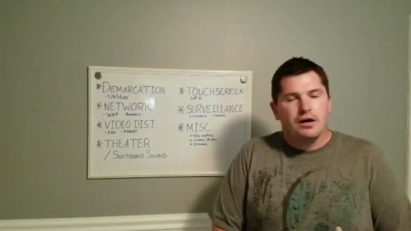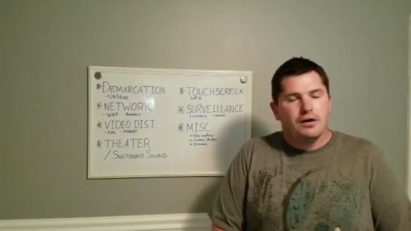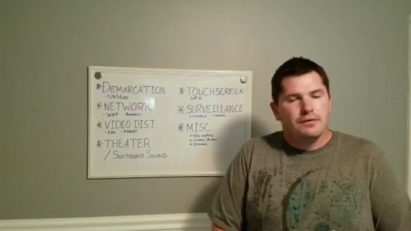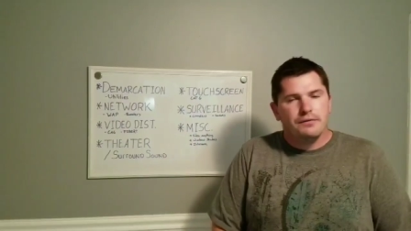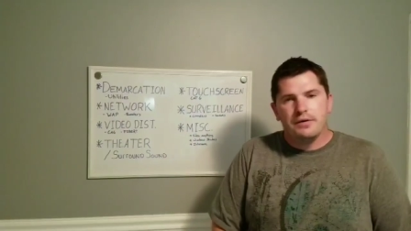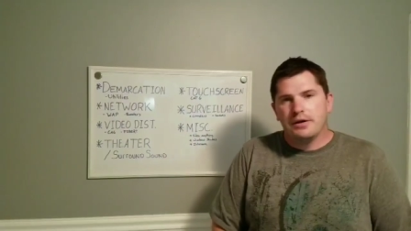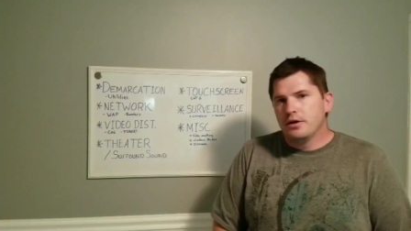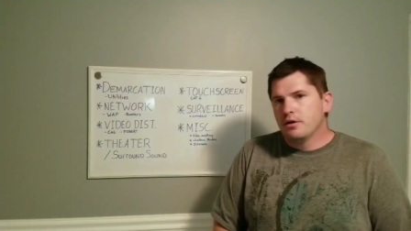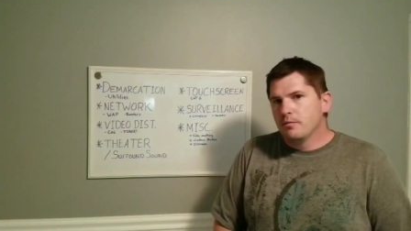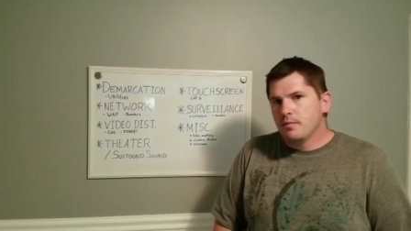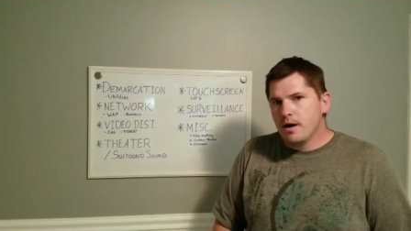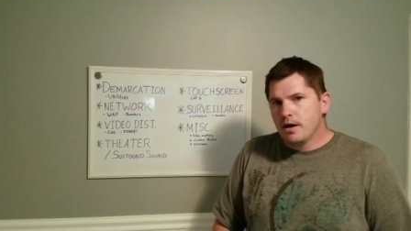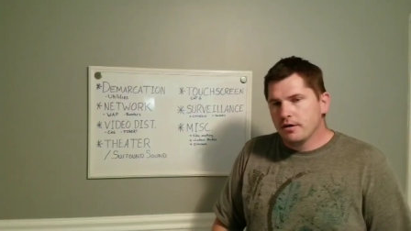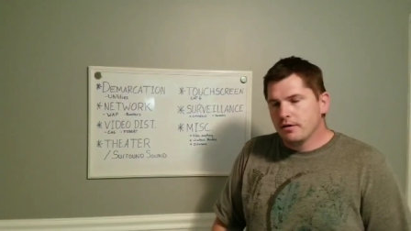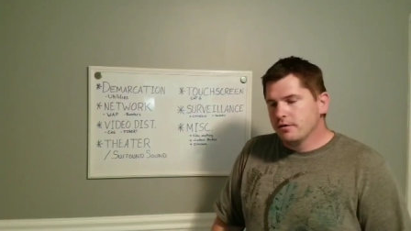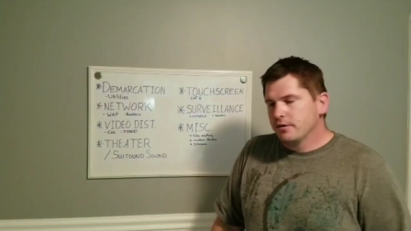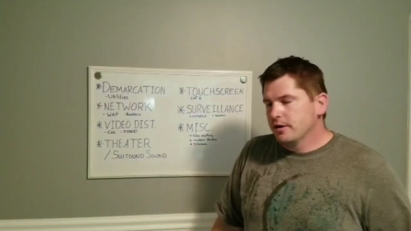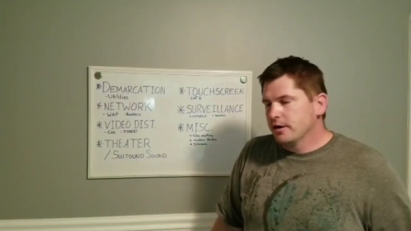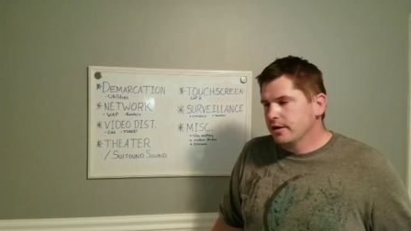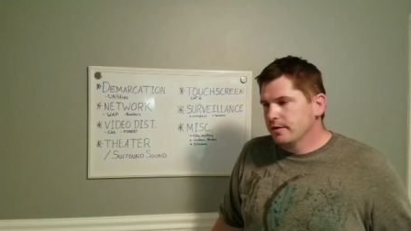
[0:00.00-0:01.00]
Video
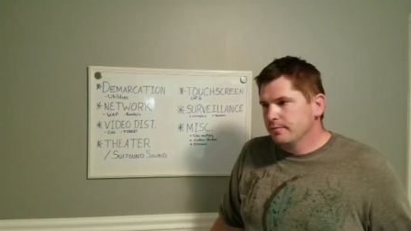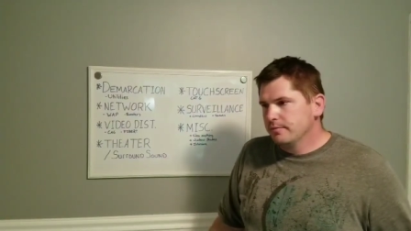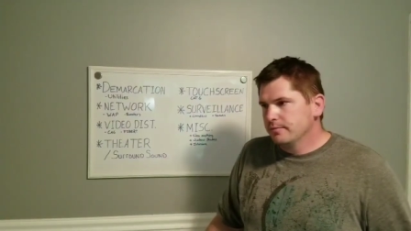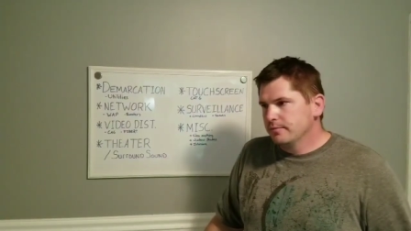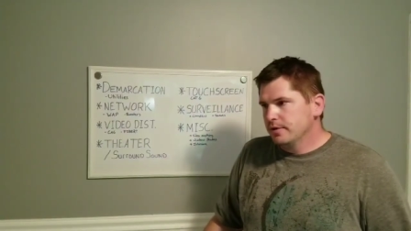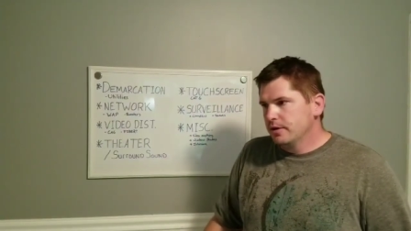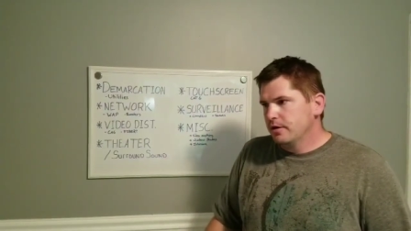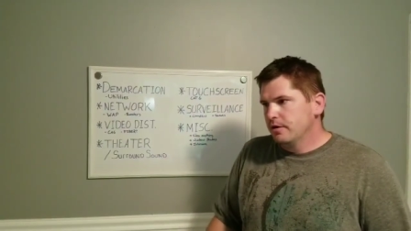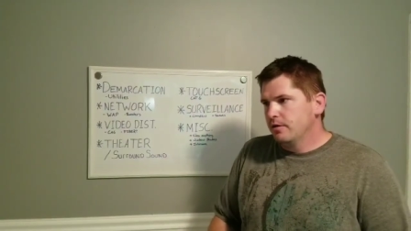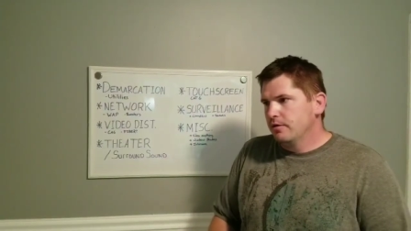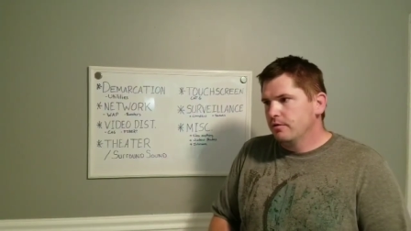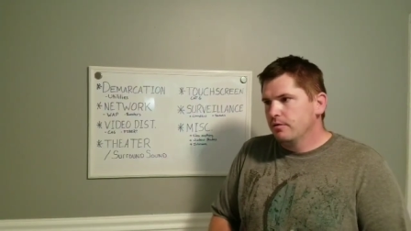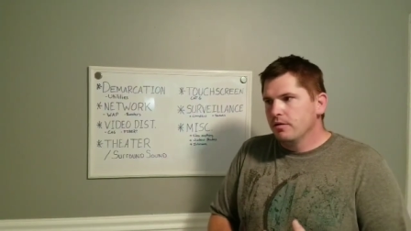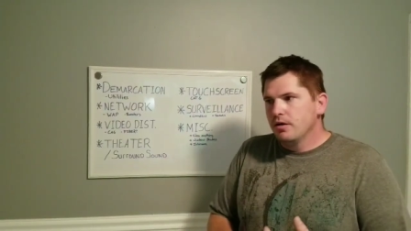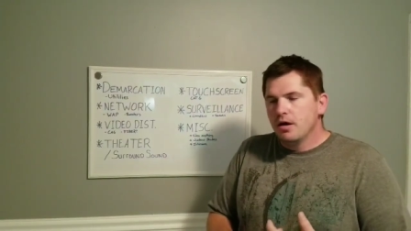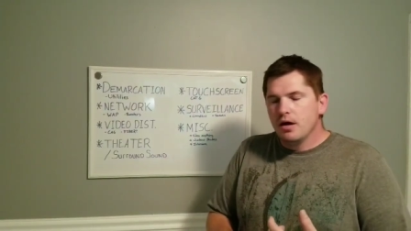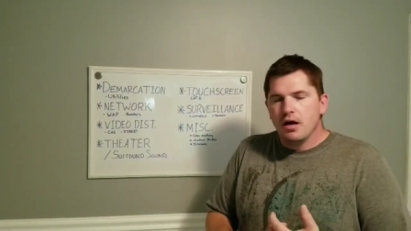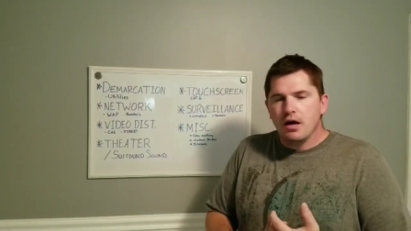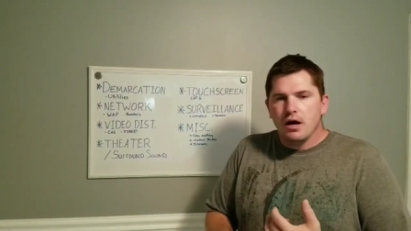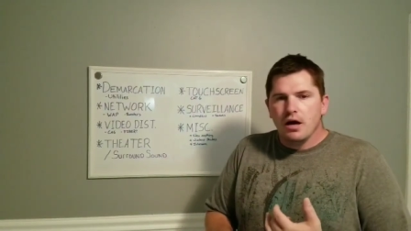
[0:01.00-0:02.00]
monitoring, you know,
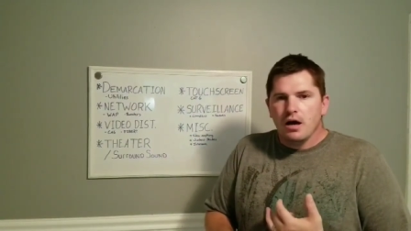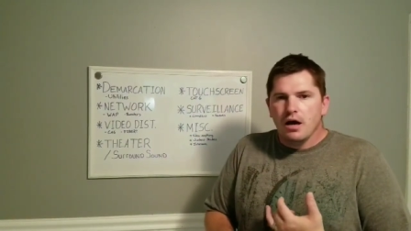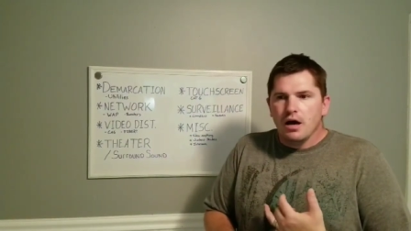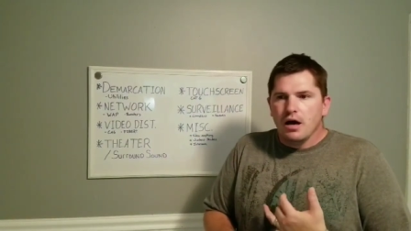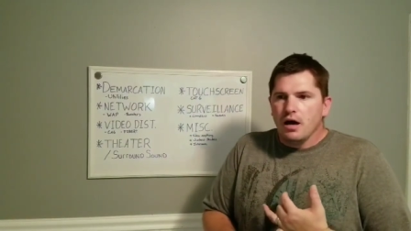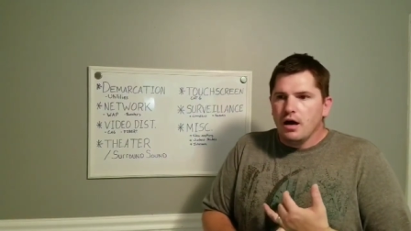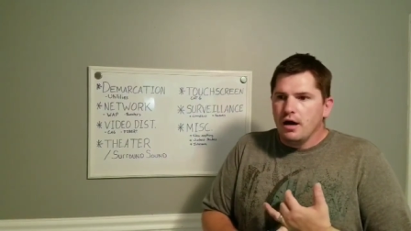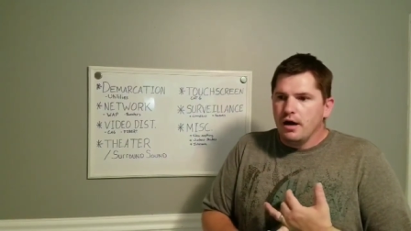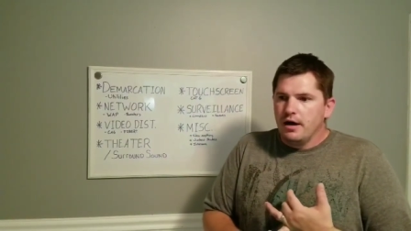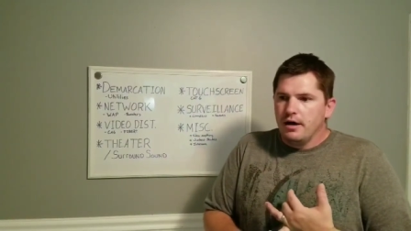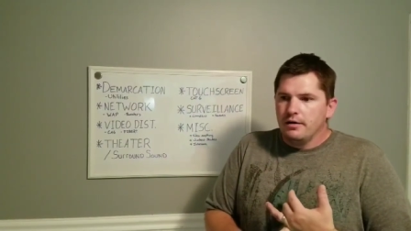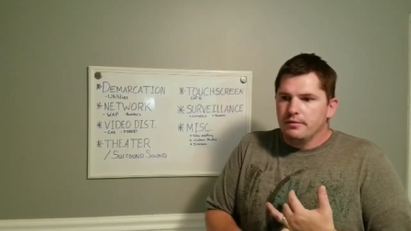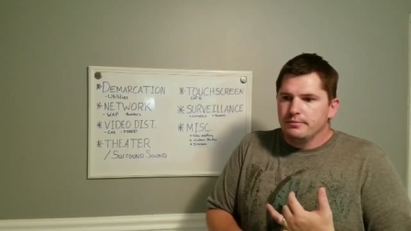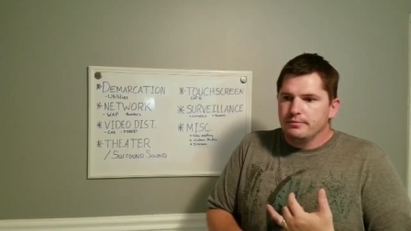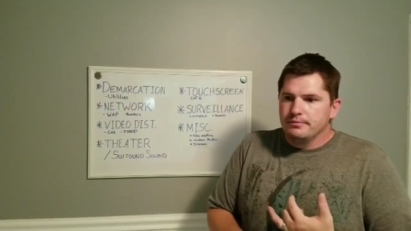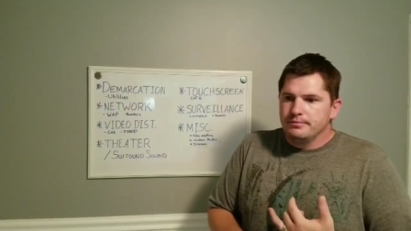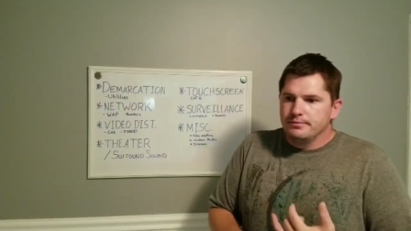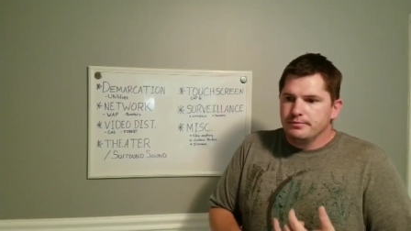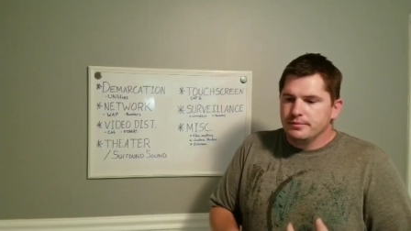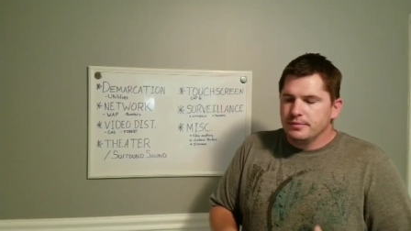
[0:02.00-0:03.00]
um,